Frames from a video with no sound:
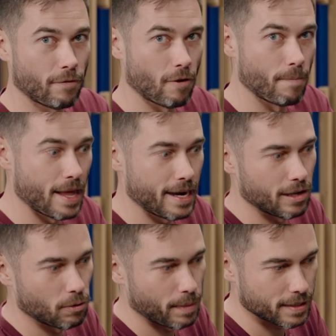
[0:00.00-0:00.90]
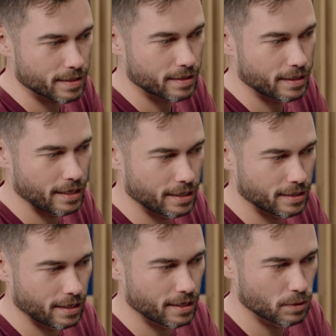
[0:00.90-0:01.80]
from that LBUS
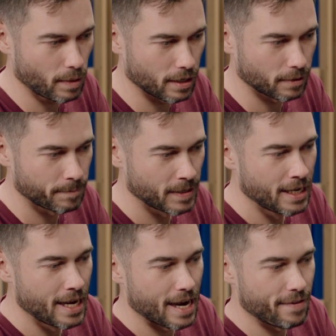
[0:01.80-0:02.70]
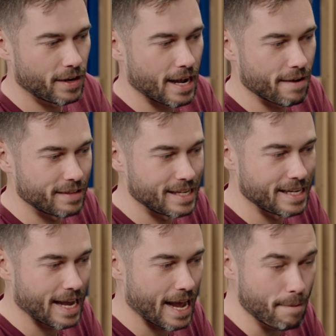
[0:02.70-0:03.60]
connector as well. And then I have the
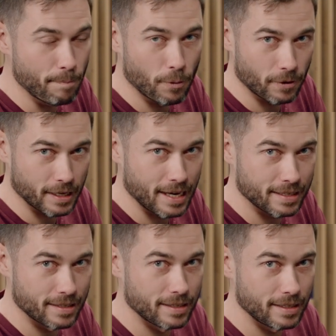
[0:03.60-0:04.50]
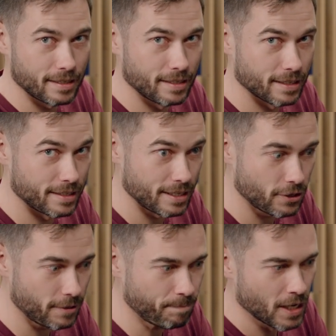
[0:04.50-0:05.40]
cam port connected in
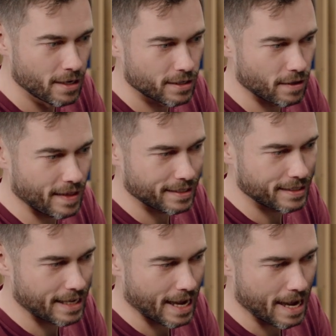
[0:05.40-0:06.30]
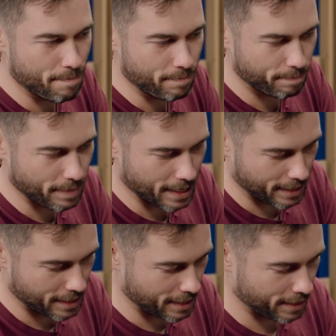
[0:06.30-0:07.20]
addition. So that's cam back
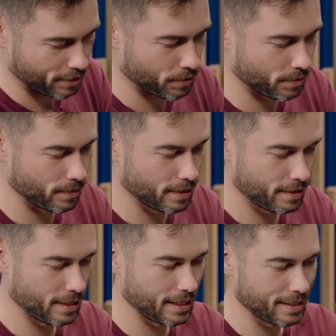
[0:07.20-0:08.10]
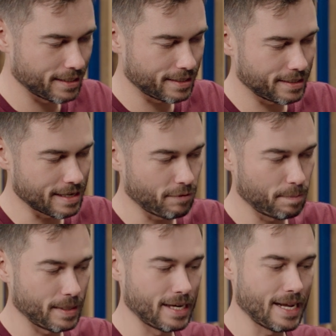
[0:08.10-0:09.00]
here to the
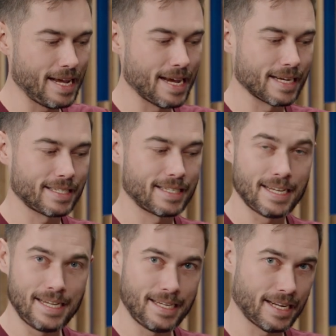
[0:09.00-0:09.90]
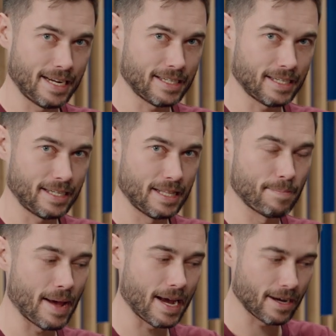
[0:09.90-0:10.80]
7-pin EXT connector in the
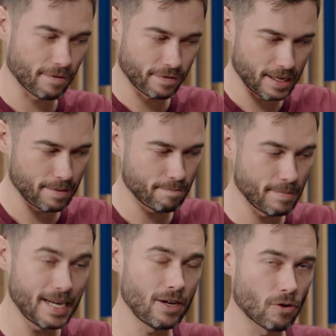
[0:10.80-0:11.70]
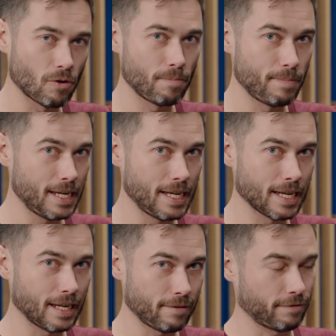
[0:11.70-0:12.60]
back of the Mini or Mini
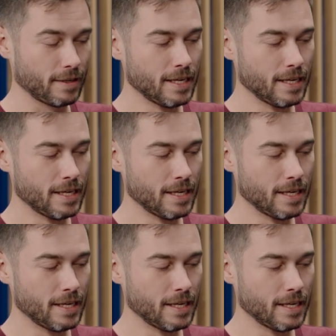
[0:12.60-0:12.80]
LF.